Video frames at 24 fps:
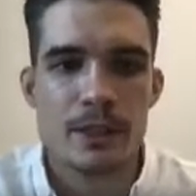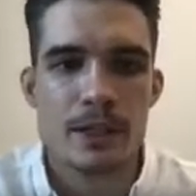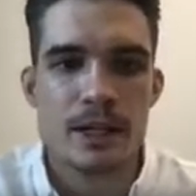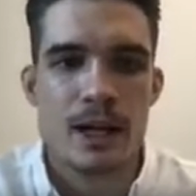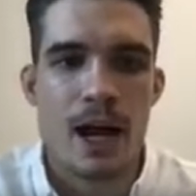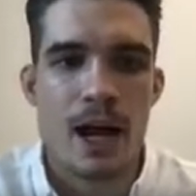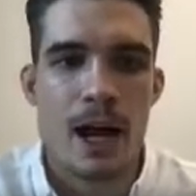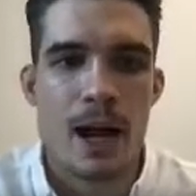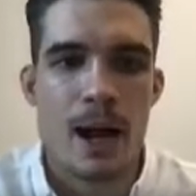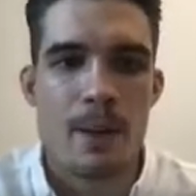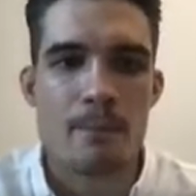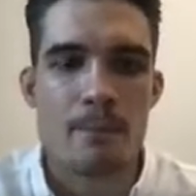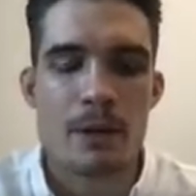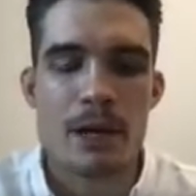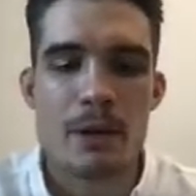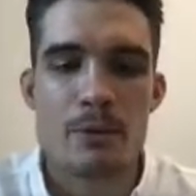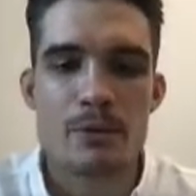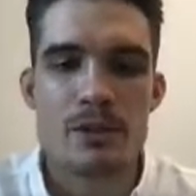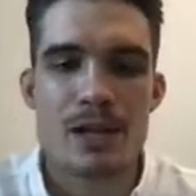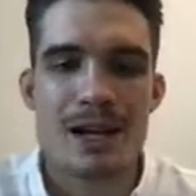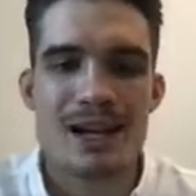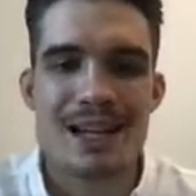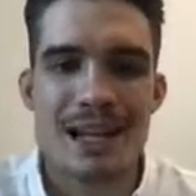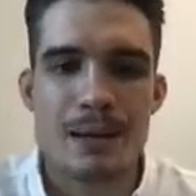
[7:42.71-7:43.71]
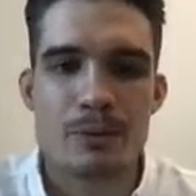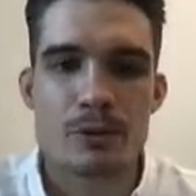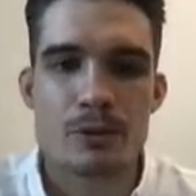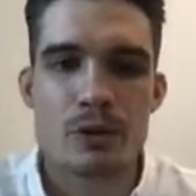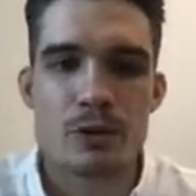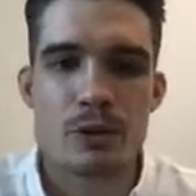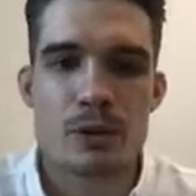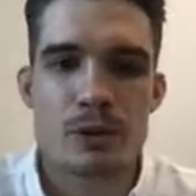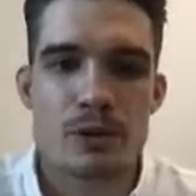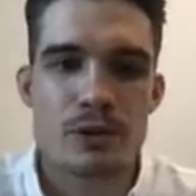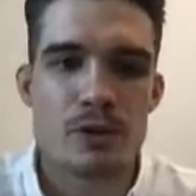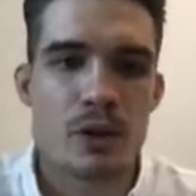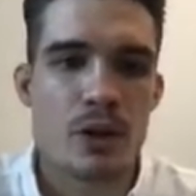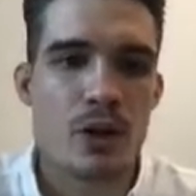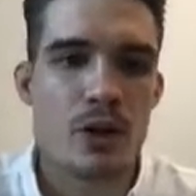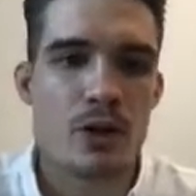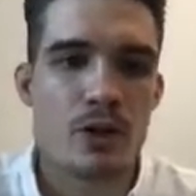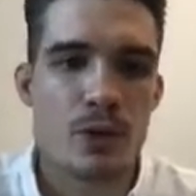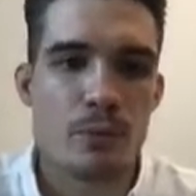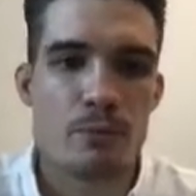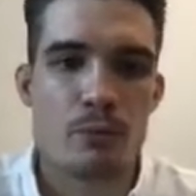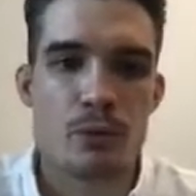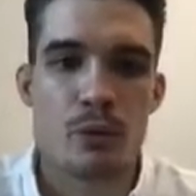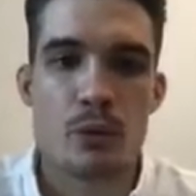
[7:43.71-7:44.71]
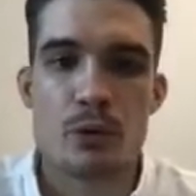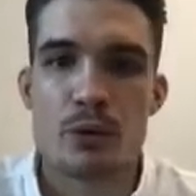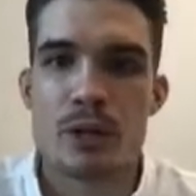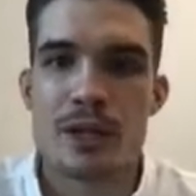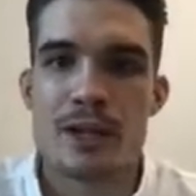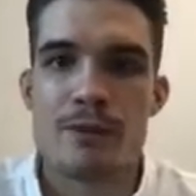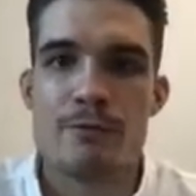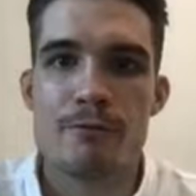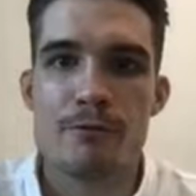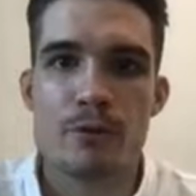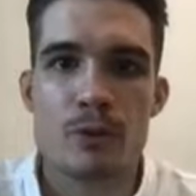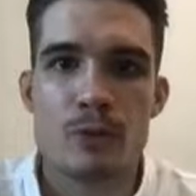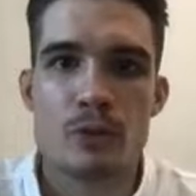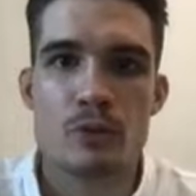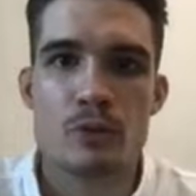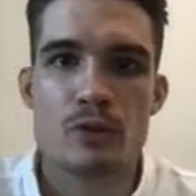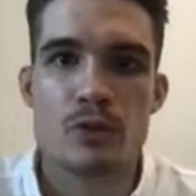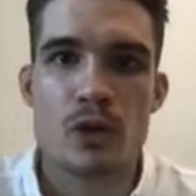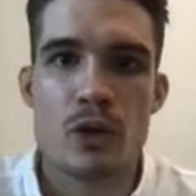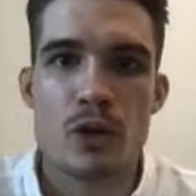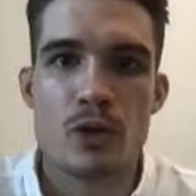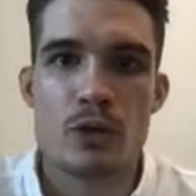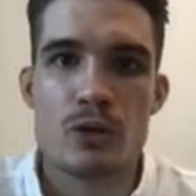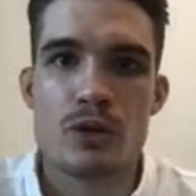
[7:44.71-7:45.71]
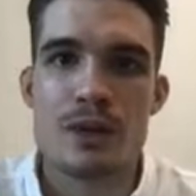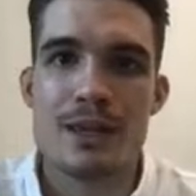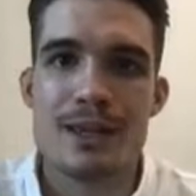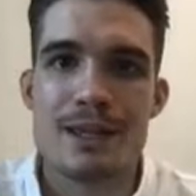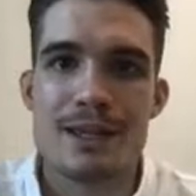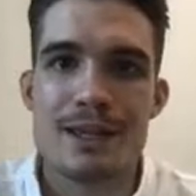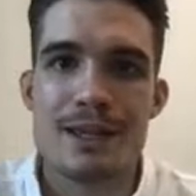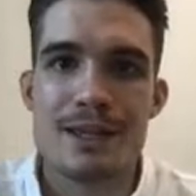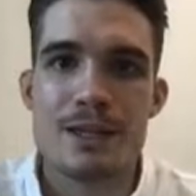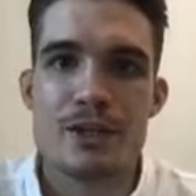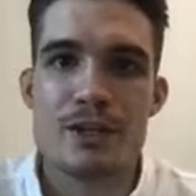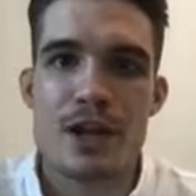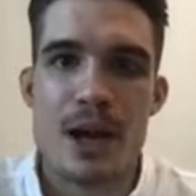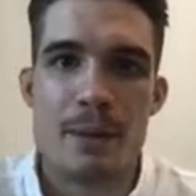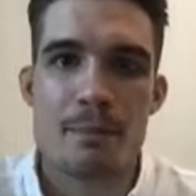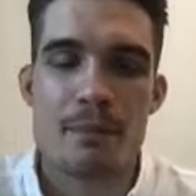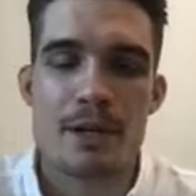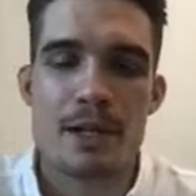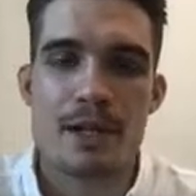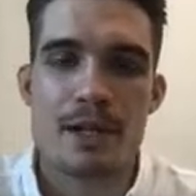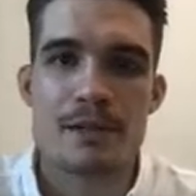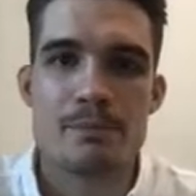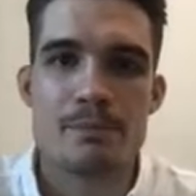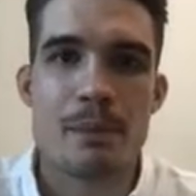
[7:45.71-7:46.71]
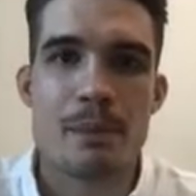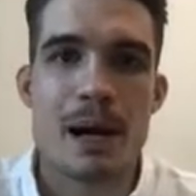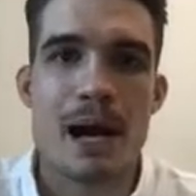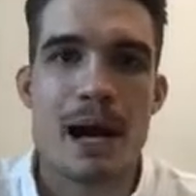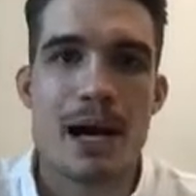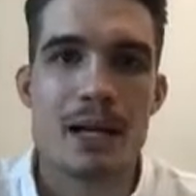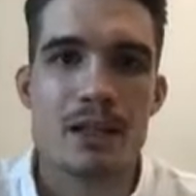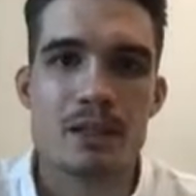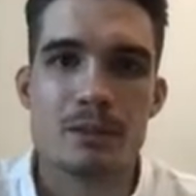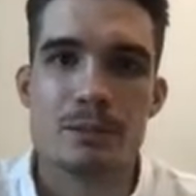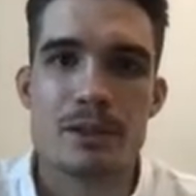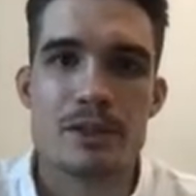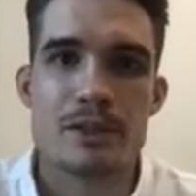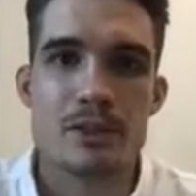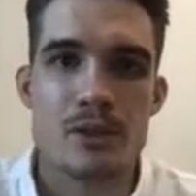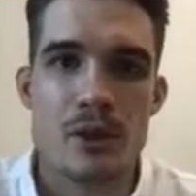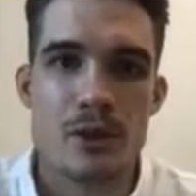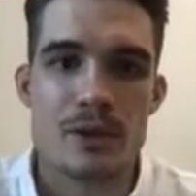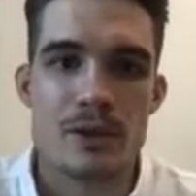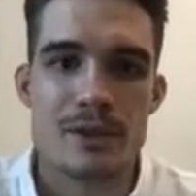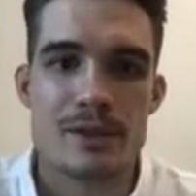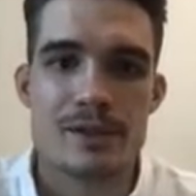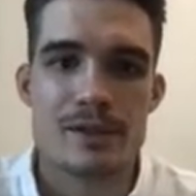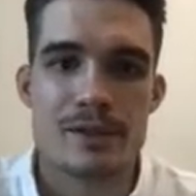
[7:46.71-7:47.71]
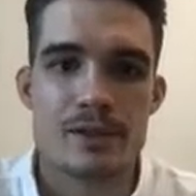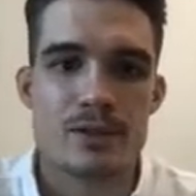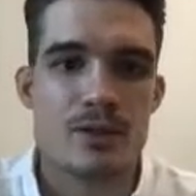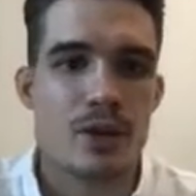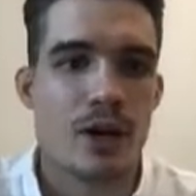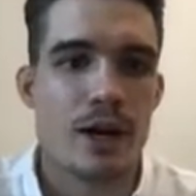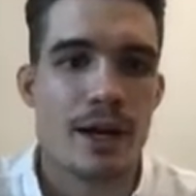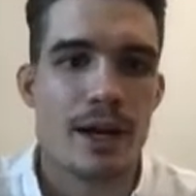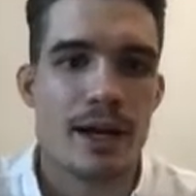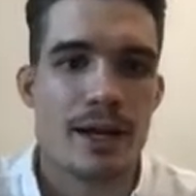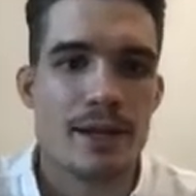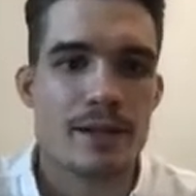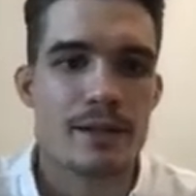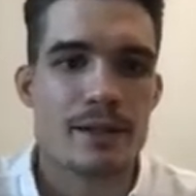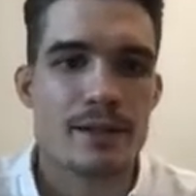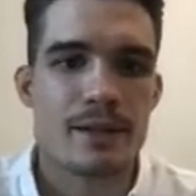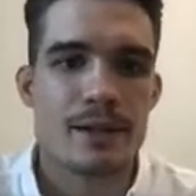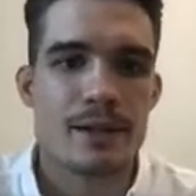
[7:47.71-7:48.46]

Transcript: But he was unable to exert broader influence on the Japanese parliament, known as the Diet.